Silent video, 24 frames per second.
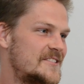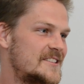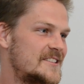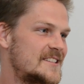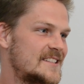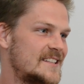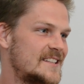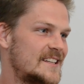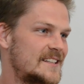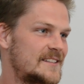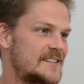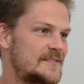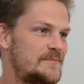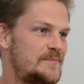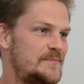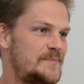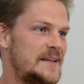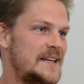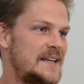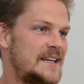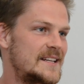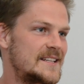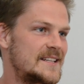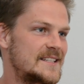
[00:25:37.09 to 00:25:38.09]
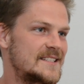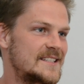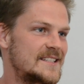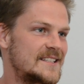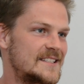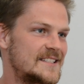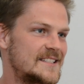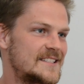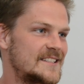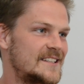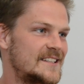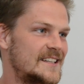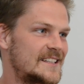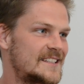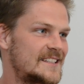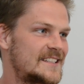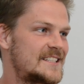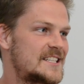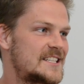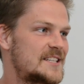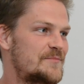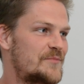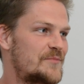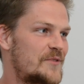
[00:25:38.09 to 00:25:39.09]
just like penises, like
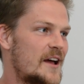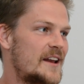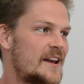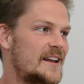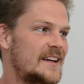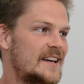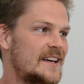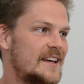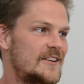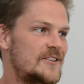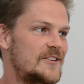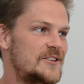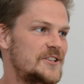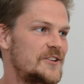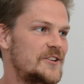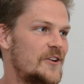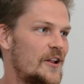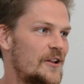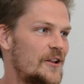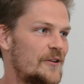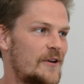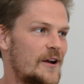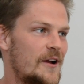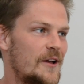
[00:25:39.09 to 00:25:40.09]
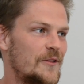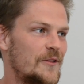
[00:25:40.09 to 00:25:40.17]
spreading energy all around the